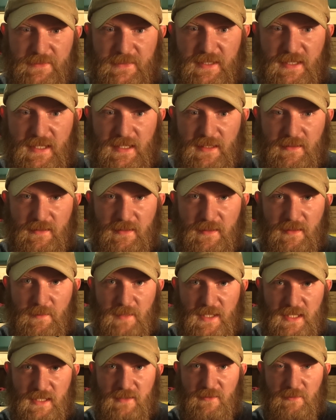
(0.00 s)
that the
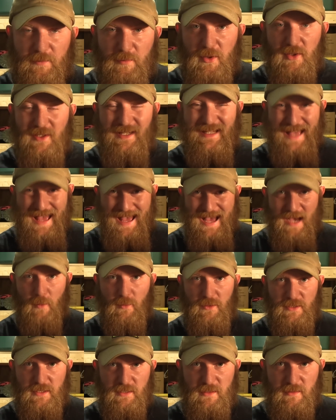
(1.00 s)
committee is putting
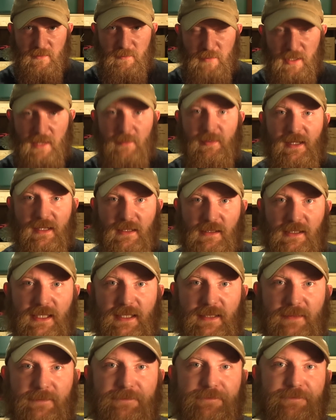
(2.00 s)
out
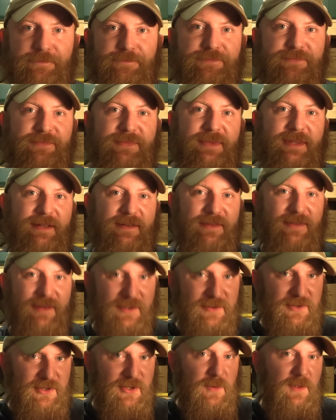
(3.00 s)
publicly,
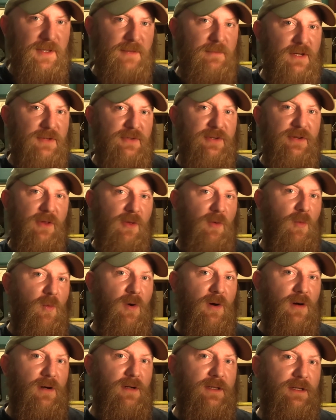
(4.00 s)
they're doing most of the
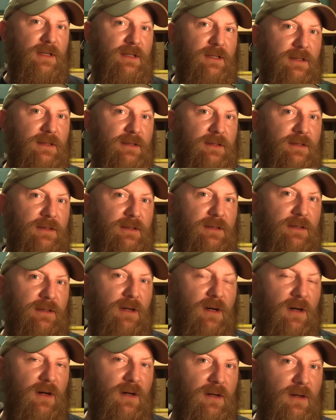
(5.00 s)
work.
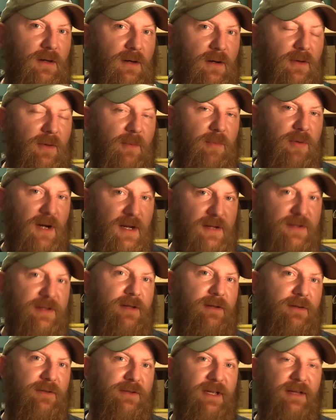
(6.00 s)
All the
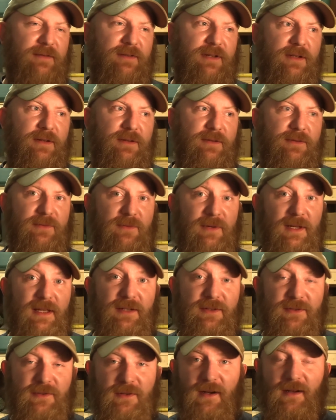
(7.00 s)
prosecutors have to do is
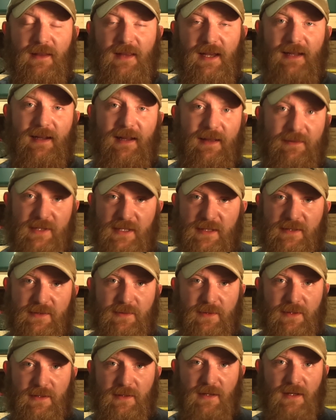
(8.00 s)
reconstruct that
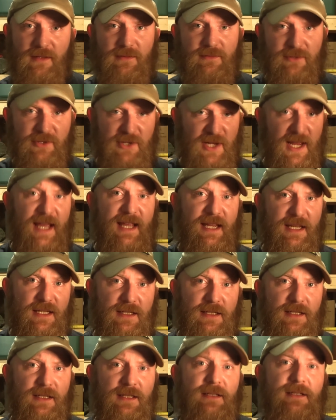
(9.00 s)
evidence with their own
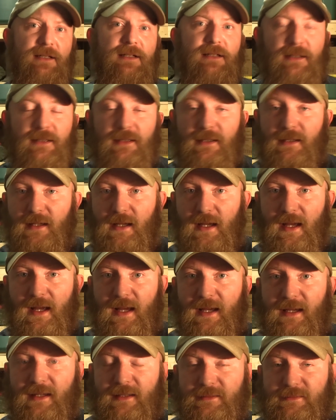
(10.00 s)
chain,
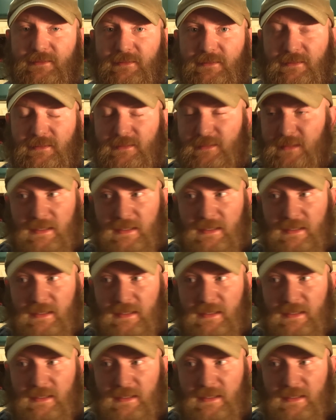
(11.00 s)
and